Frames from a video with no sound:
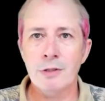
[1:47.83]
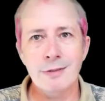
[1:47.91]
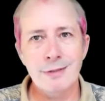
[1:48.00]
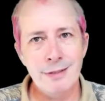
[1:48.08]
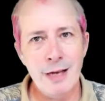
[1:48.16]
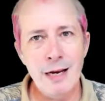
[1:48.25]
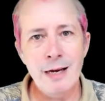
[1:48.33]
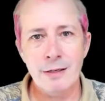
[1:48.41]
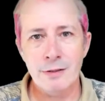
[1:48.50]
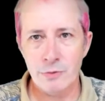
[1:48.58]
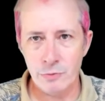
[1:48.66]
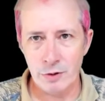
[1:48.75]
the say
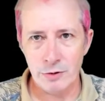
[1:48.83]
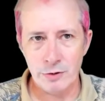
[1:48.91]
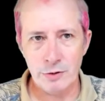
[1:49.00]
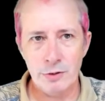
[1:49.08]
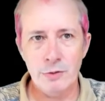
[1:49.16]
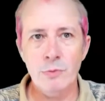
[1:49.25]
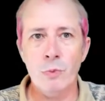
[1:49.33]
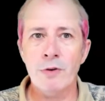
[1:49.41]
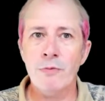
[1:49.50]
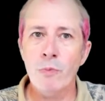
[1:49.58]
instruction with